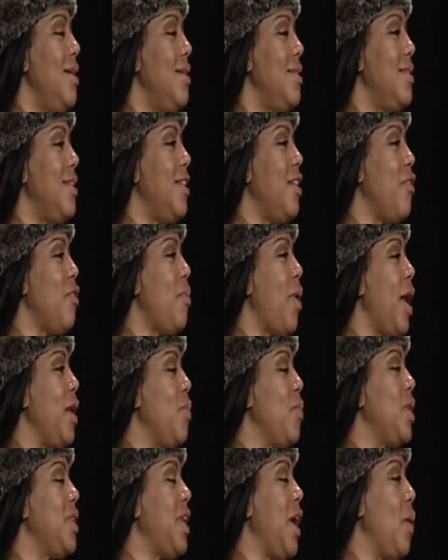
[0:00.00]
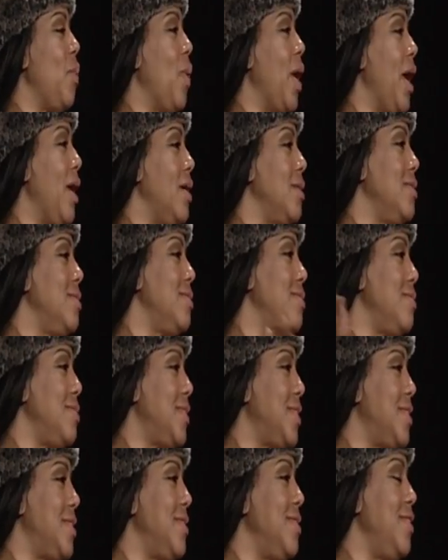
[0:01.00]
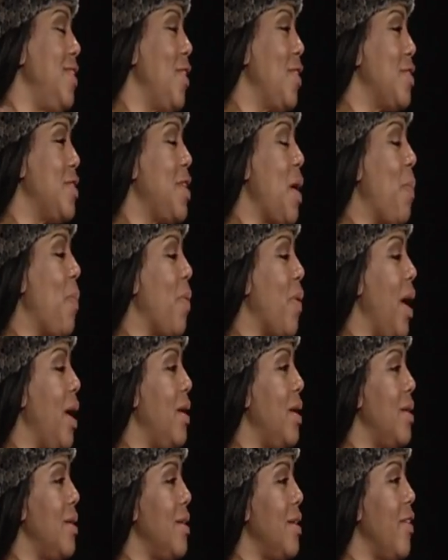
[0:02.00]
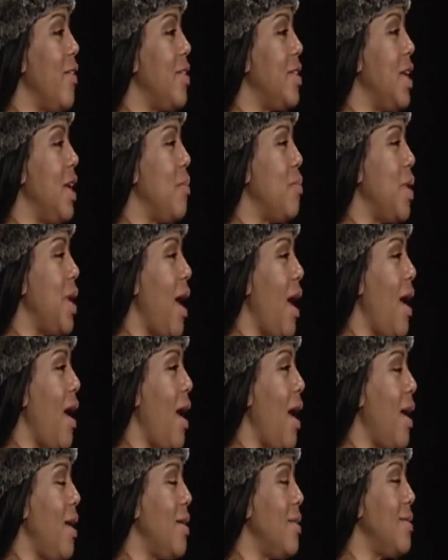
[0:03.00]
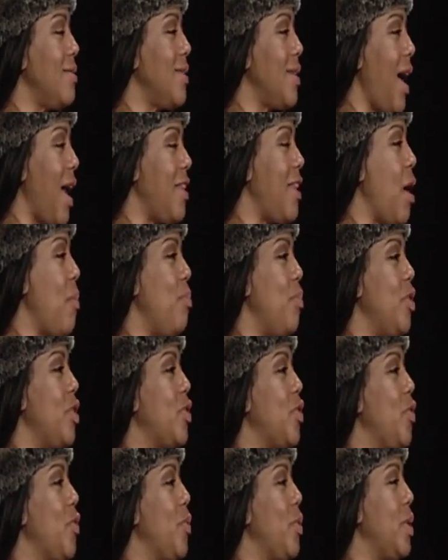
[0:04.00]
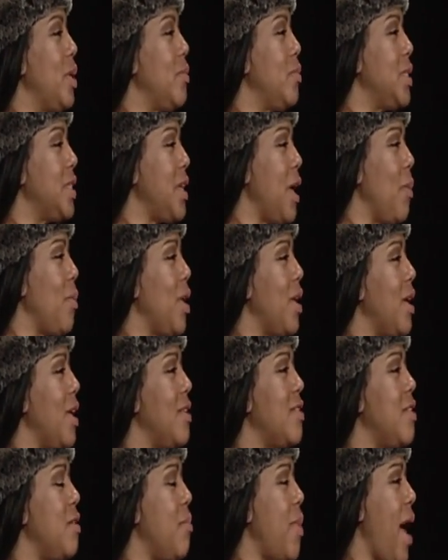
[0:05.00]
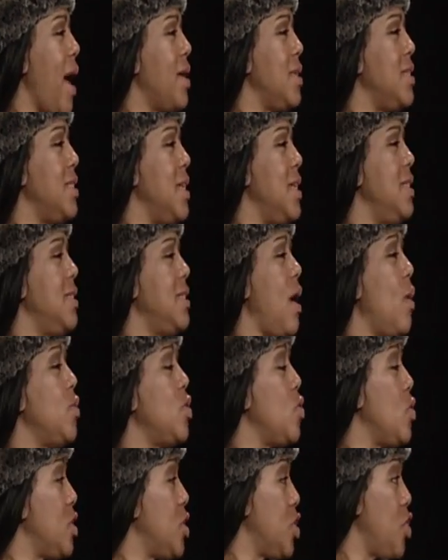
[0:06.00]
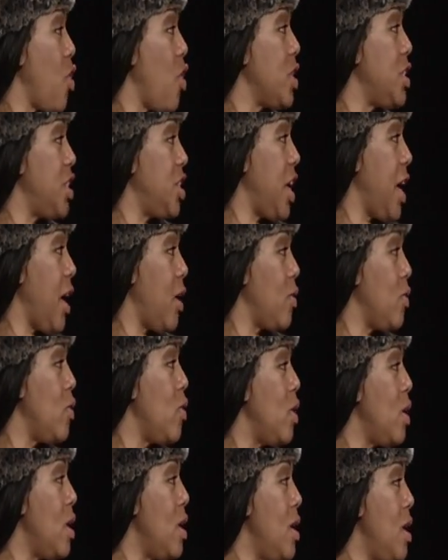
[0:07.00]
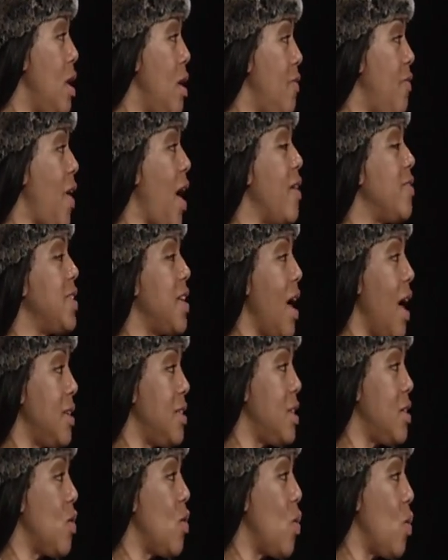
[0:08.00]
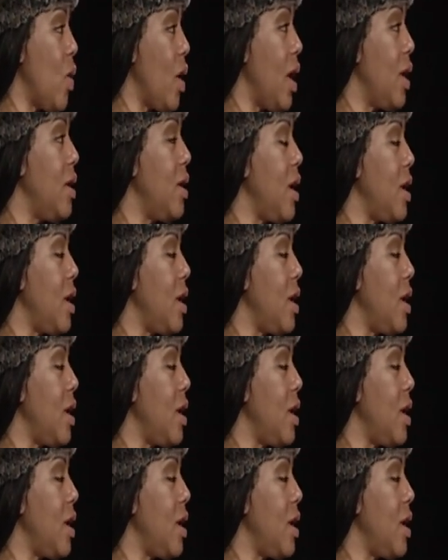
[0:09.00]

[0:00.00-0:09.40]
Then everybody went their way and, separated and everything. But I got that book through and was able to get into the magazines. I was on Star's channel, 5 Sides of the Coin.